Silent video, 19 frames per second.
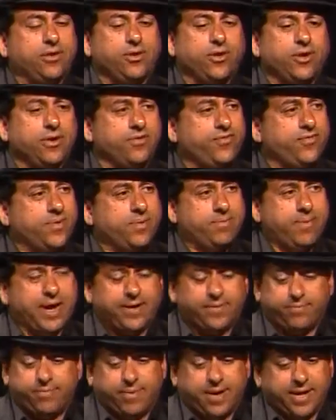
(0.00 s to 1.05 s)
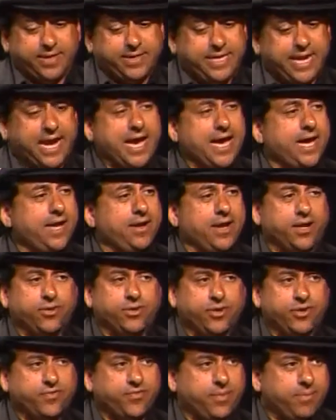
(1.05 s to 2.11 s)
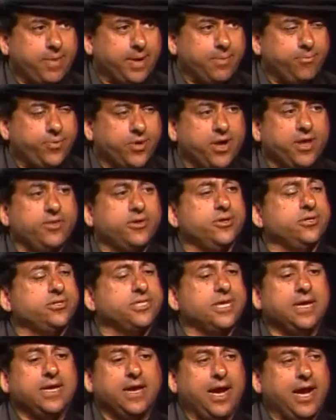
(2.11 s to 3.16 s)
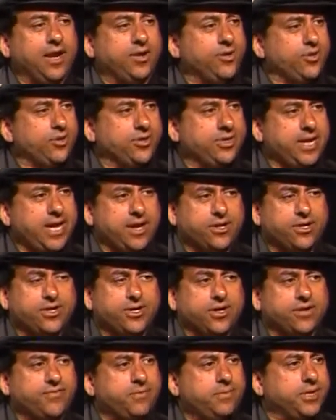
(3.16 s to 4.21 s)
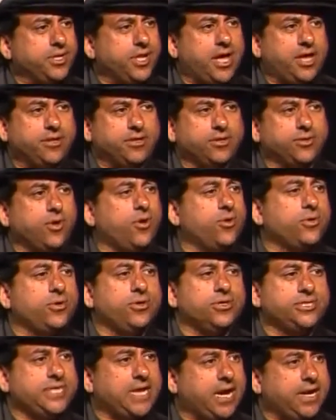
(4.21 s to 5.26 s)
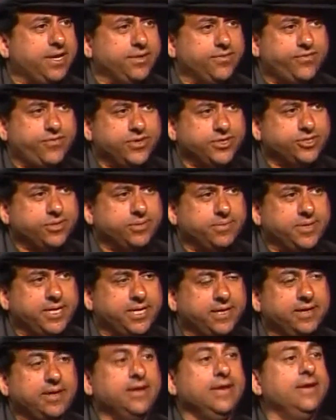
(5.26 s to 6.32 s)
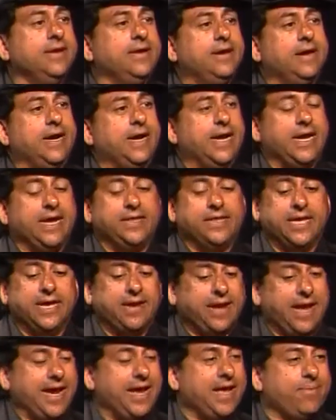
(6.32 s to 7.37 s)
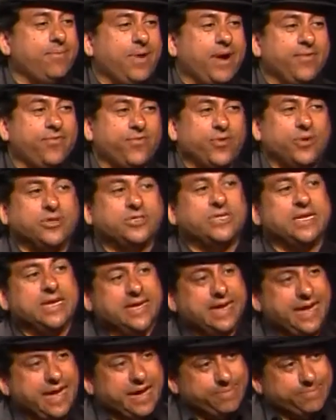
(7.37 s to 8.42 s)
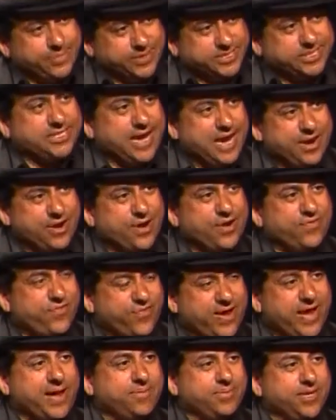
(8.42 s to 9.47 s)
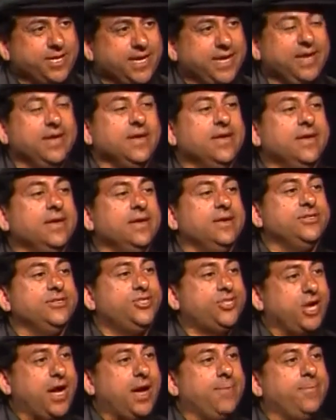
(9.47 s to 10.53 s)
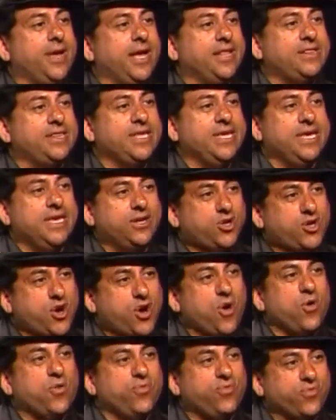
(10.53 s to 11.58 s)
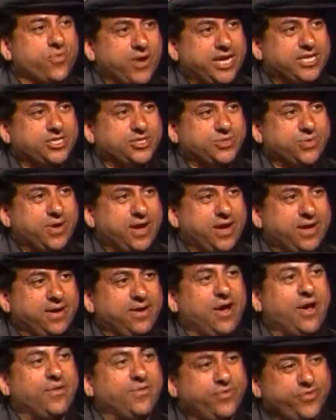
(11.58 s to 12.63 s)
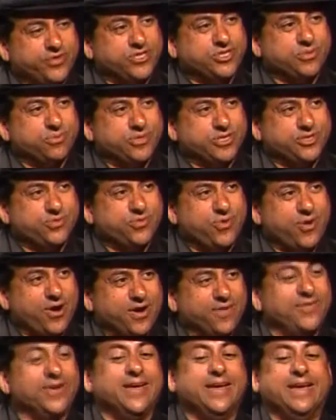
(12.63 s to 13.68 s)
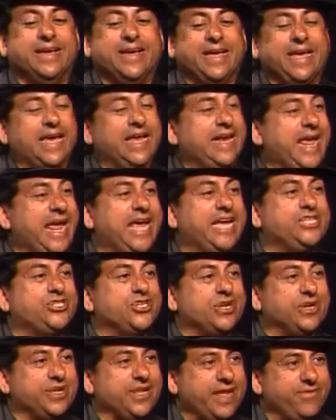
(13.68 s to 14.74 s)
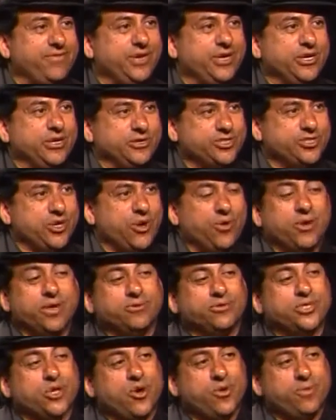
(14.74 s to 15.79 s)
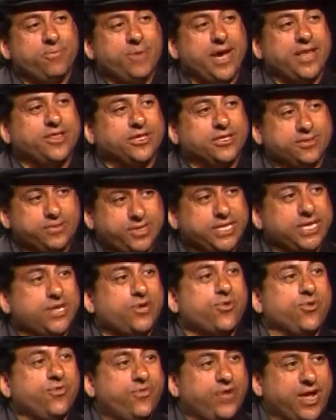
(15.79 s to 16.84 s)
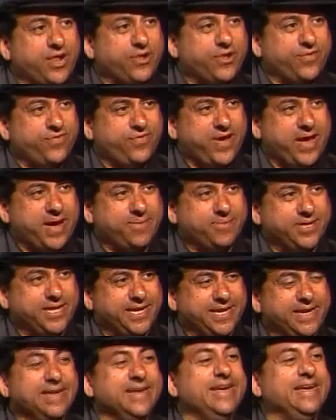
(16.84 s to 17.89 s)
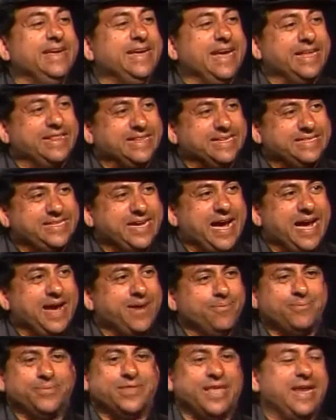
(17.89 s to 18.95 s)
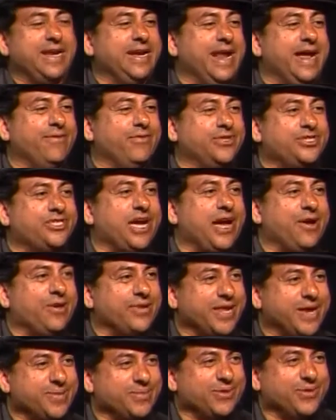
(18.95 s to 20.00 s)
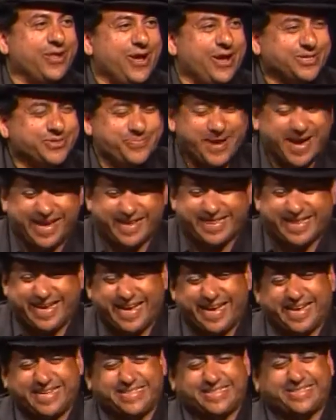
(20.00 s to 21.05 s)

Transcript: I learned from my dad. I learned from my brothers. I learned how to cook from a lot of the local Italian fishermen. And then I had my first, beside our family, job at the Cove restaurant on Fisherman's Wharf at age 11 years old. And it was owned by the Crivello family at the time. They didn't have the child labor laws back then.